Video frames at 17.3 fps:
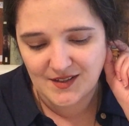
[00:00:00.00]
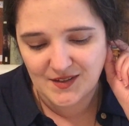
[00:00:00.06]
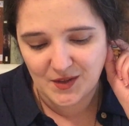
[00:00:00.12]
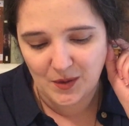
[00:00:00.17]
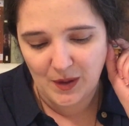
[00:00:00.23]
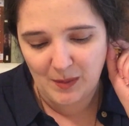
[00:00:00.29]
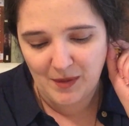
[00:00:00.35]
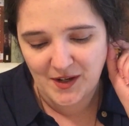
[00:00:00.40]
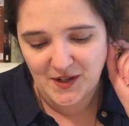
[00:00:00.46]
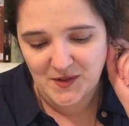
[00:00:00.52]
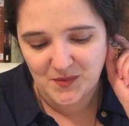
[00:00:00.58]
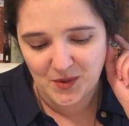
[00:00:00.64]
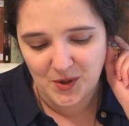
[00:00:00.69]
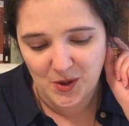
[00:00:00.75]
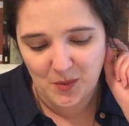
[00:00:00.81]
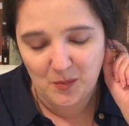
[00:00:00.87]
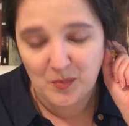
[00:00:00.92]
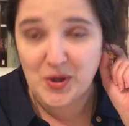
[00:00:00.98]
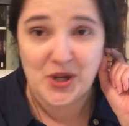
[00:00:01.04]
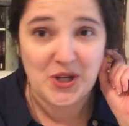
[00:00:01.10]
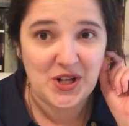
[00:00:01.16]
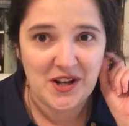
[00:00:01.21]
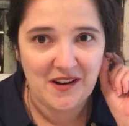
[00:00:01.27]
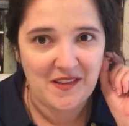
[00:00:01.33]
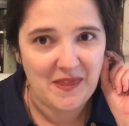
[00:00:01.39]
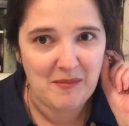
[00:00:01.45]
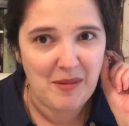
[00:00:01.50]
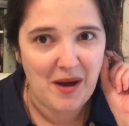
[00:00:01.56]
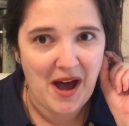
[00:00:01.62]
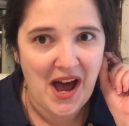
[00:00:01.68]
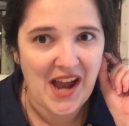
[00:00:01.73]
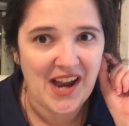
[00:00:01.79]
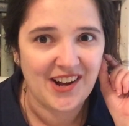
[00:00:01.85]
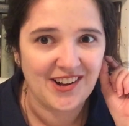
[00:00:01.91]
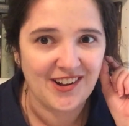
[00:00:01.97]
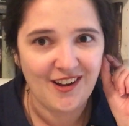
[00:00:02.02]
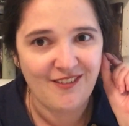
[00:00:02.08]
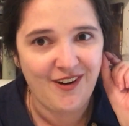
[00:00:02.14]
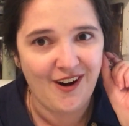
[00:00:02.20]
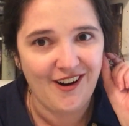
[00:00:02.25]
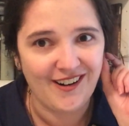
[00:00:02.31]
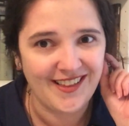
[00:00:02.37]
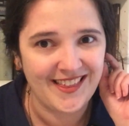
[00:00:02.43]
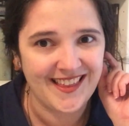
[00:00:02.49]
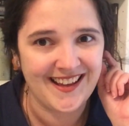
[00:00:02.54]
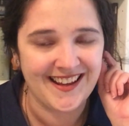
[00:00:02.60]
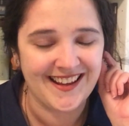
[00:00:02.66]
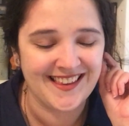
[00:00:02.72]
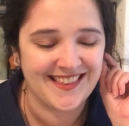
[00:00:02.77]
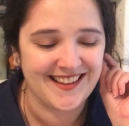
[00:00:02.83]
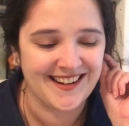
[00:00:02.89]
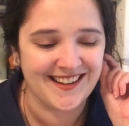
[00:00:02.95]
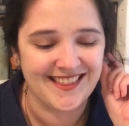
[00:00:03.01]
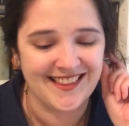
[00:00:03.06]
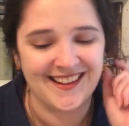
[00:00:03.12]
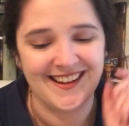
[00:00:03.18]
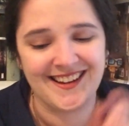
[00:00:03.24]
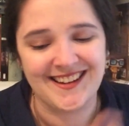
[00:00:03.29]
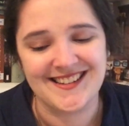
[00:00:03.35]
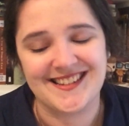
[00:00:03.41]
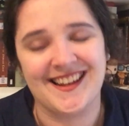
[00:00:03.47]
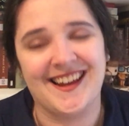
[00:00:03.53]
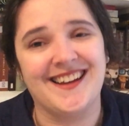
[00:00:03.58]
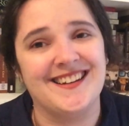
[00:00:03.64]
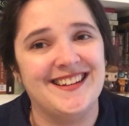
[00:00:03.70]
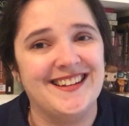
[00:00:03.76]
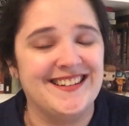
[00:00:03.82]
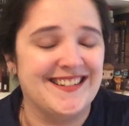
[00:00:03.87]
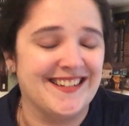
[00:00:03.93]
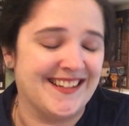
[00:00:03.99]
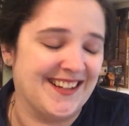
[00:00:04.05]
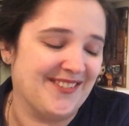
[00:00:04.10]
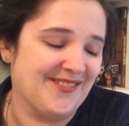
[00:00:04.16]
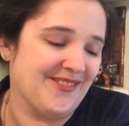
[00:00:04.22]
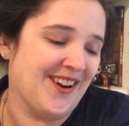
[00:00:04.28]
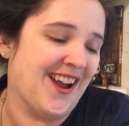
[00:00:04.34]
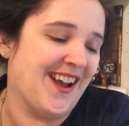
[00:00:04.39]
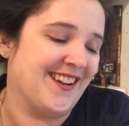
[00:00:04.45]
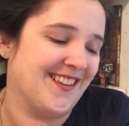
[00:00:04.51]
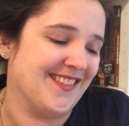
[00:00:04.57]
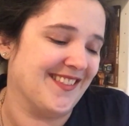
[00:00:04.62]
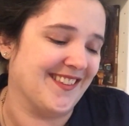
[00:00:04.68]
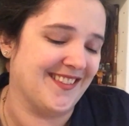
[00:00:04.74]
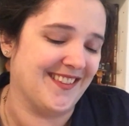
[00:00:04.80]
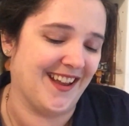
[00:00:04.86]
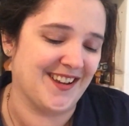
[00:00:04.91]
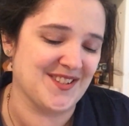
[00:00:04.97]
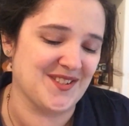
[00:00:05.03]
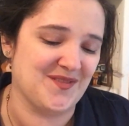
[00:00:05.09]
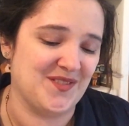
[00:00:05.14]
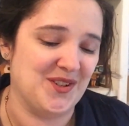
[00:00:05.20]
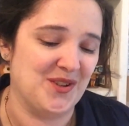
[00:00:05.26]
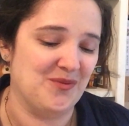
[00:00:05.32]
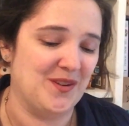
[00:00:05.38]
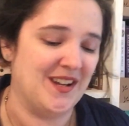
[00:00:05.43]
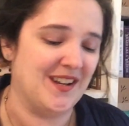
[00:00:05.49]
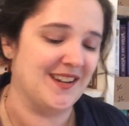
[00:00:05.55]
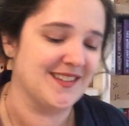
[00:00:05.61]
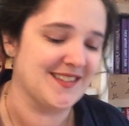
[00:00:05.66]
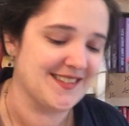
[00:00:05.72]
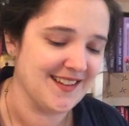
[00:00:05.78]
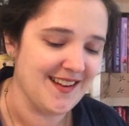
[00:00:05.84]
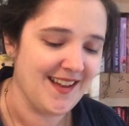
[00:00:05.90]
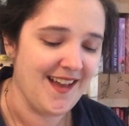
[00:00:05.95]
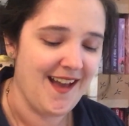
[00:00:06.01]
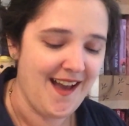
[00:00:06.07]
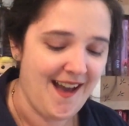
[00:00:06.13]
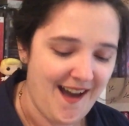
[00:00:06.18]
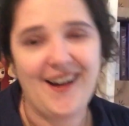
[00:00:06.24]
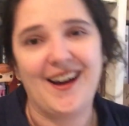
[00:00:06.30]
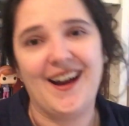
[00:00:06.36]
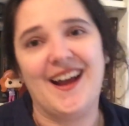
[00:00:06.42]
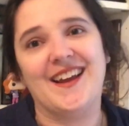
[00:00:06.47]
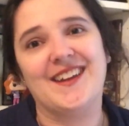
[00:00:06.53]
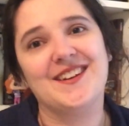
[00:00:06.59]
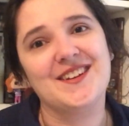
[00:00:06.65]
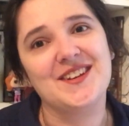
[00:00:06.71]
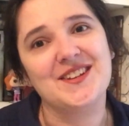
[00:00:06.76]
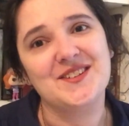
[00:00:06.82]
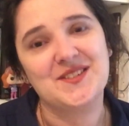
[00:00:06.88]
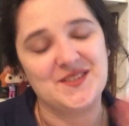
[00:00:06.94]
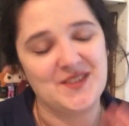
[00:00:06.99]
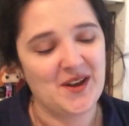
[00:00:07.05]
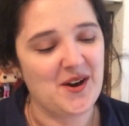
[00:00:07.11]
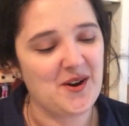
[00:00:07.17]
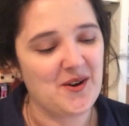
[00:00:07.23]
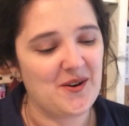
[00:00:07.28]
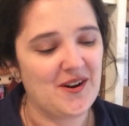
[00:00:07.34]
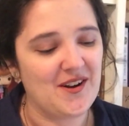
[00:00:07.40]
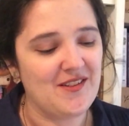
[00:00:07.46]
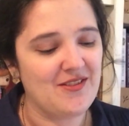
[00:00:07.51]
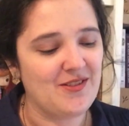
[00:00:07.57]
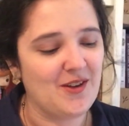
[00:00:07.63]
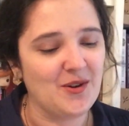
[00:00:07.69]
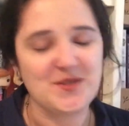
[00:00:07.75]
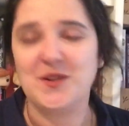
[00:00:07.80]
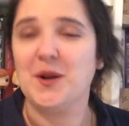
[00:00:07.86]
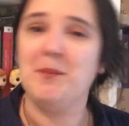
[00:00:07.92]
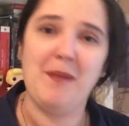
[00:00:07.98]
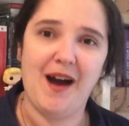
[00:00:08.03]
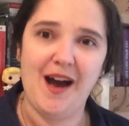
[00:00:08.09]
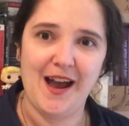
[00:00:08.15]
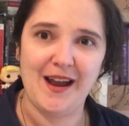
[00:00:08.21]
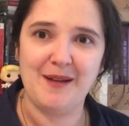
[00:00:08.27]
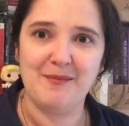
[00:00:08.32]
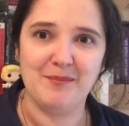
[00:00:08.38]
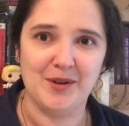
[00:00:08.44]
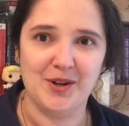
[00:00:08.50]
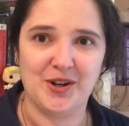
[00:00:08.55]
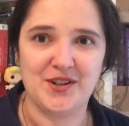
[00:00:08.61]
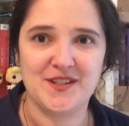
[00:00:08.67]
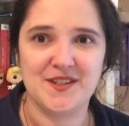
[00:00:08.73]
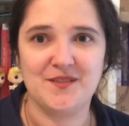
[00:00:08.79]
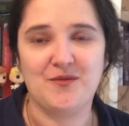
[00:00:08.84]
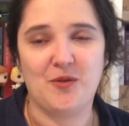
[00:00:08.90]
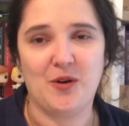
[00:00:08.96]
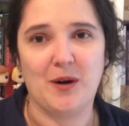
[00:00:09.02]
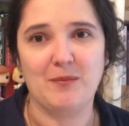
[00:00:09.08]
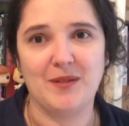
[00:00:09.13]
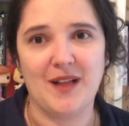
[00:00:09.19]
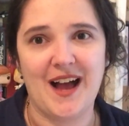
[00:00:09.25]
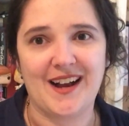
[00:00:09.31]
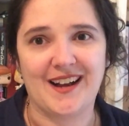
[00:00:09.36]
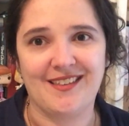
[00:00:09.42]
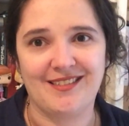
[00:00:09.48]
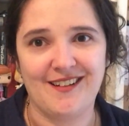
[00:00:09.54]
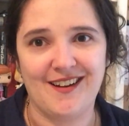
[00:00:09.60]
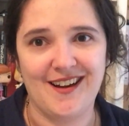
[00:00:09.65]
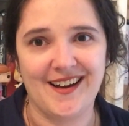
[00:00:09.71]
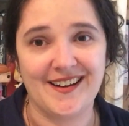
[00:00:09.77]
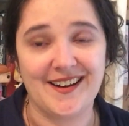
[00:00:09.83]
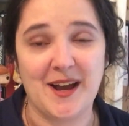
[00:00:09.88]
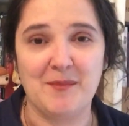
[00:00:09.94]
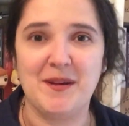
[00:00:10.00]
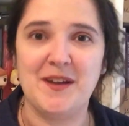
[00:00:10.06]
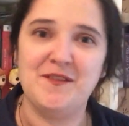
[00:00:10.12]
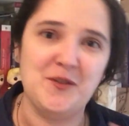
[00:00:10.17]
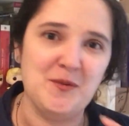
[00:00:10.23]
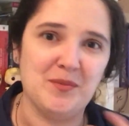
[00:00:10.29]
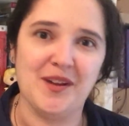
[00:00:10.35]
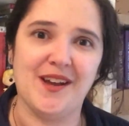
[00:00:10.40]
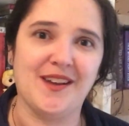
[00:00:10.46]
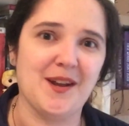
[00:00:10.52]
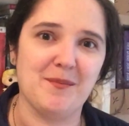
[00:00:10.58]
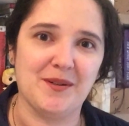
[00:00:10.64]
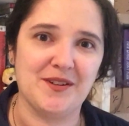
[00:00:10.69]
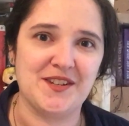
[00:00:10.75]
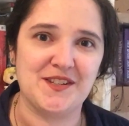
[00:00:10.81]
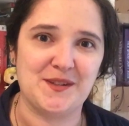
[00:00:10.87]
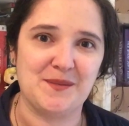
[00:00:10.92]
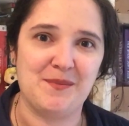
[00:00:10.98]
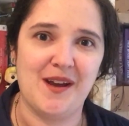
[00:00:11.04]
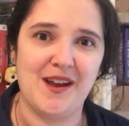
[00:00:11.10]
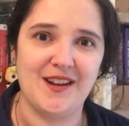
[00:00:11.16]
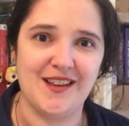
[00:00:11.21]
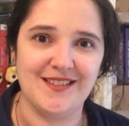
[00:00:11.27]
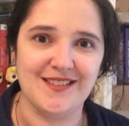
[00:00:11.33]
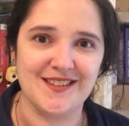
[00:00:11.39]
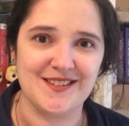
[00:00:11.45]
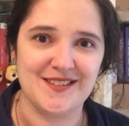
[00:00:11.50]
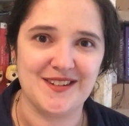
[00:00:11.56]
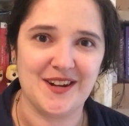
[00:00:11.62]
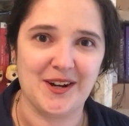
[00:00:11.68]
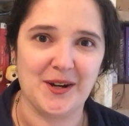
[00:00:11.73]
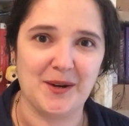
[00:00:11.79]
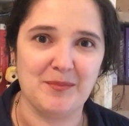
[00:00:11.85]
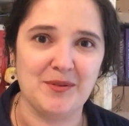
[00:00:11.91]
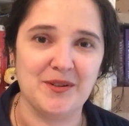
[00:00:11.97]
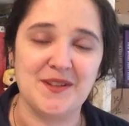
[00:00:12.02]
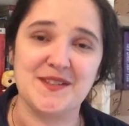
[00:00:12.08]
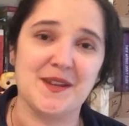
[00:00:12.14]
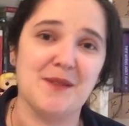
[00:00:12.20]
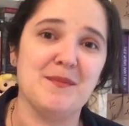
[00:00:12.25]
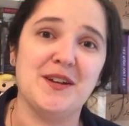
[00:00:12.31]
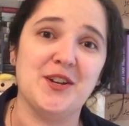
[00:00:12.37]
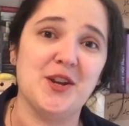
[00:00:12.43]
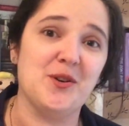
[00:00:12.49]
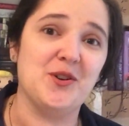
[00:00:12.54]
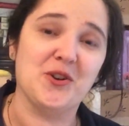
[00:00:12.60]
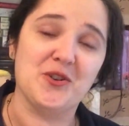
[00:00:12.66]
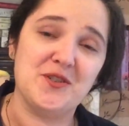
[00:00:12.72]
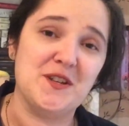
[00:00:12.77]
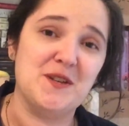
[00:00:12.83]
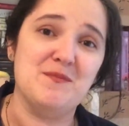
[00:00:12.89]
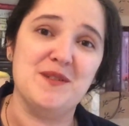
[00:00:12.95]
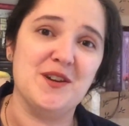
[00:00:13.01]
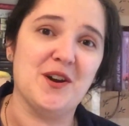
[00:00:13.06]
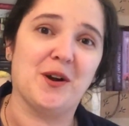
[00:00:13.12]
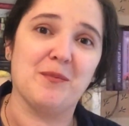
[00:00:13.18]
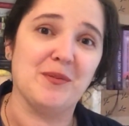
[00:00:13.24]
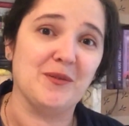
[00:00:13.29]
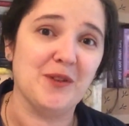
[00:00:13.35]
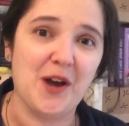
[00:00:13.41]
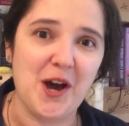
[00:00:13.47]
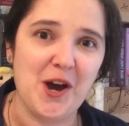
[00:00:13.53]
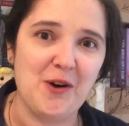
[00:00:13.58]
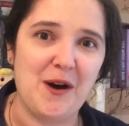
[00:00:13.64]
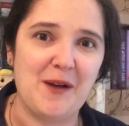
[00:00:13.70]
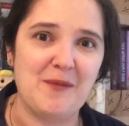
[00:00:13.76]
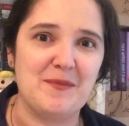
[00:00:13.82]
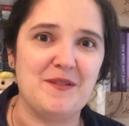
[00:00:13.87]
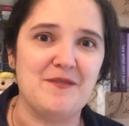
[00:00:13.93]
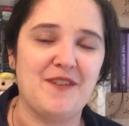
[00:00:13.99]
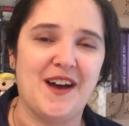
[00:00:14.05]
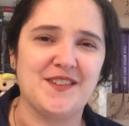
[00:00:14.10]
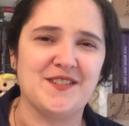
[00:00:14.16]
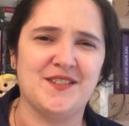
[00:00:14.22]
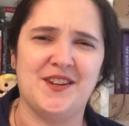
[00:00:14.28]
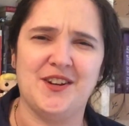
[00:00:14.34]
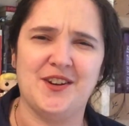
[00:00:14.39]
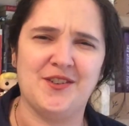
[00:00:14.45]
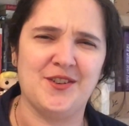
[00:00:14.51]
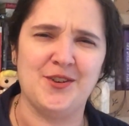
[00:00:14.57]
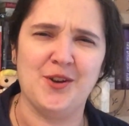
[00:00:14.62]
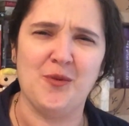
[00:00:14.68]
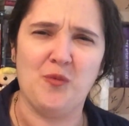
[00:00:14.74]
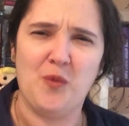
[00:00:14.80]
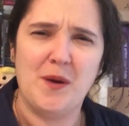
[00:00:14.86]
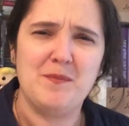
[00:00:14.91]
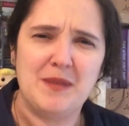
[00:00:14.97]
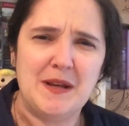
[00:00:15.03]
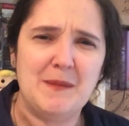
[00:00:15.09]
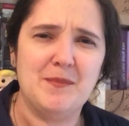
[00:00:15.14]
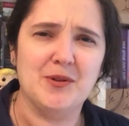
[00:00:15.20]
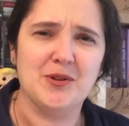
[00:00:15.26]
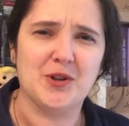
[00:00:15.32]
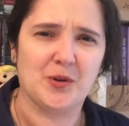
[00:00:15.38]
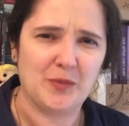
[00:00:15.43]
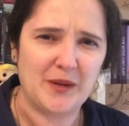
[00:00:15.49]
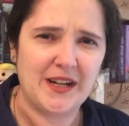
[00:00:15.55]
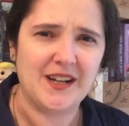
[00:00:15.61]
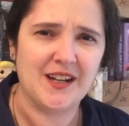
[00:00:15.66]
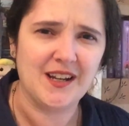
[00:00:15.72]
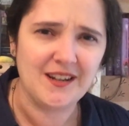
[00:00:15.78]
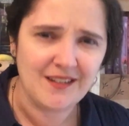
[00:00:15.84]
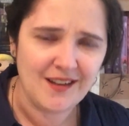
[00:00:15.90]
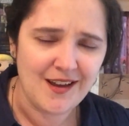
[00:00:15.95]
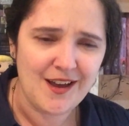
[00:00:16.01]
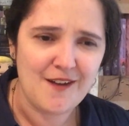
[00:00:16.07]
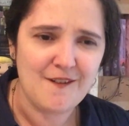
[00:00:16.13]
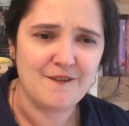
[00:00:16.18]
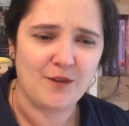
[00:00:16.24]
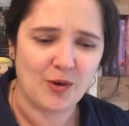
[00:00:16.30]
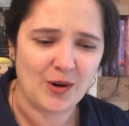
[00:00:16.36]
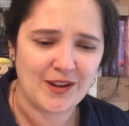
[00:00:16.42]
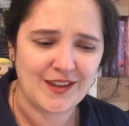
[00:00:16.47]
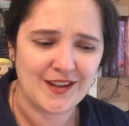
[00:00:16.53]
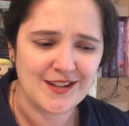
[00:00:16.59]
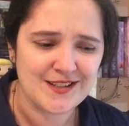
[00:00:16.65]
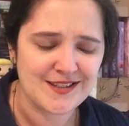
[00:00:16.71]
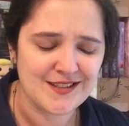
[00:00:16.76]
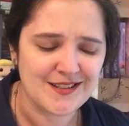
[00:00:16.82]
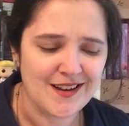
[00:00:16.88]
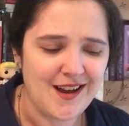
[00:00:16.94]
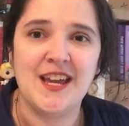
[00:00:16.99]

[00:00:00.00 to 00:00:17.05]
So I might as well put it on the pile of all the other things I need to get read in the next few weeks. All right, so those are my books for Blackathon. If you plan on participating this year, please let me know your TBR below. I would be fascinated to know what people are reading for this.